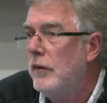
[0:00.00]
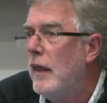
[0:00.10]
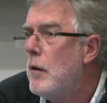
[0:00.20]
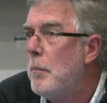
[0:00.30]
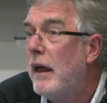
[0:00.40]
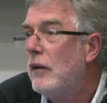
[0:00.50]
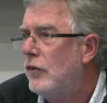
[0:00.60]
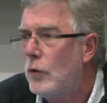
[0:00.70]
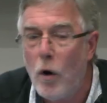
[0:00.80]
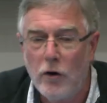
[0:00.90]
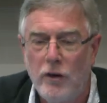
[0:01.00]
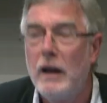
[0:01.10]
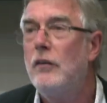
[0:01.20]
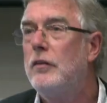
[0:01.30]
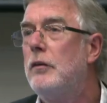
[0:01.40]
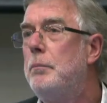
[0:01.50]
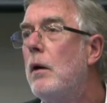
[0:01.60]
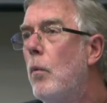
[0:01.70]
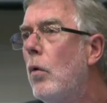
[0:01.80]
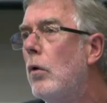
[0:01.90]
So they were playing squash against this
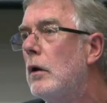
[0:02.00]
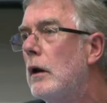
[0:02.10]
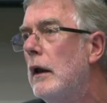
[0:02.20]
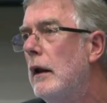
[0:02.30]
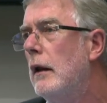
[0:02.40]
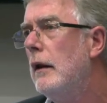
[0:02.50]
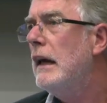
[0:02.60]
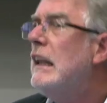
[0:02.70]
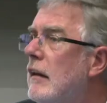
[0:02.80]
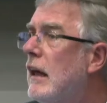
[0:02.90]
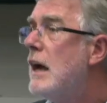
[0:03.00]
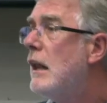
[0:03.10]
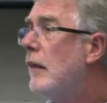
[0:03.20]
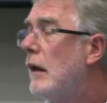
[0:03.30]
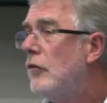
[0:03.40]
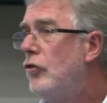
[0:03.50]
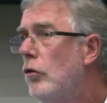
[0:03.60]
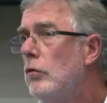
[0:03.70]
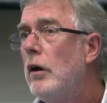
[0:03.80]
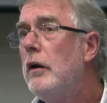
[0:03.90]
big wall, indicating that
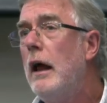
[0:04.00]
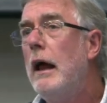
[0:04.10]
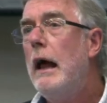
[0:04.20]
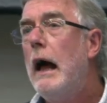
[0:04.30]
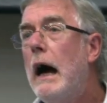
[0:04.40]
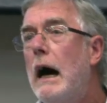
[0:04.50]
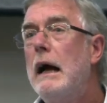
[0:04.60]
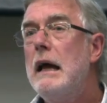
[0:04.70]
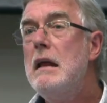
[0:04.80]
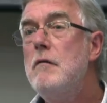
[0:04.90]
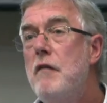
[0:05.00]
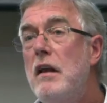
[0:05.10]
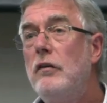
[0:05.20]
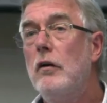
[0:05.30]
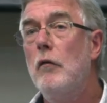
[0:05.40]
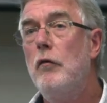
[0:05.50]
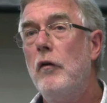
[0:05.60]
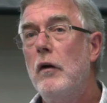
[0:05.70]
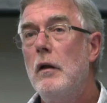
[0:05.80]
children are inventive.